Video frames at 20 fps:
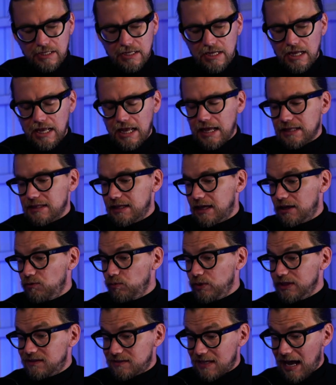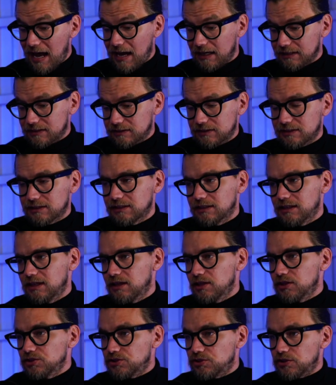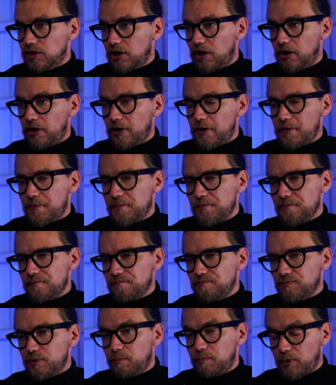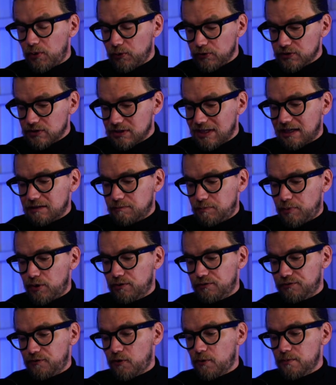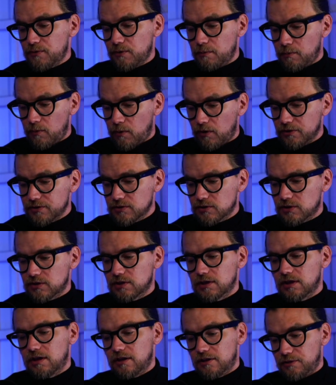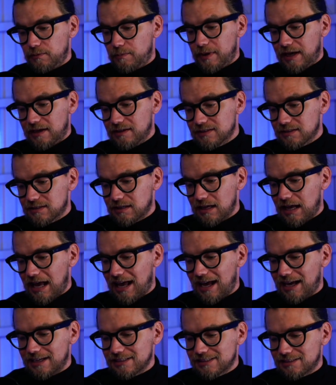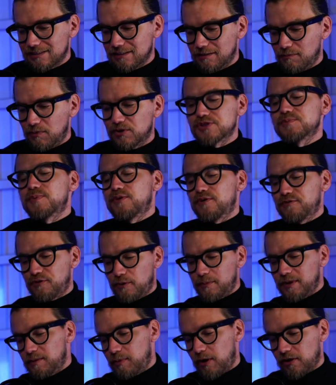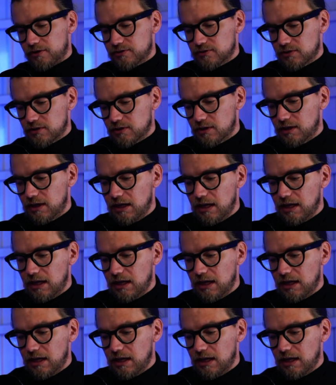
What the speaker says: And then we tagged the post that performed the best as most performing post.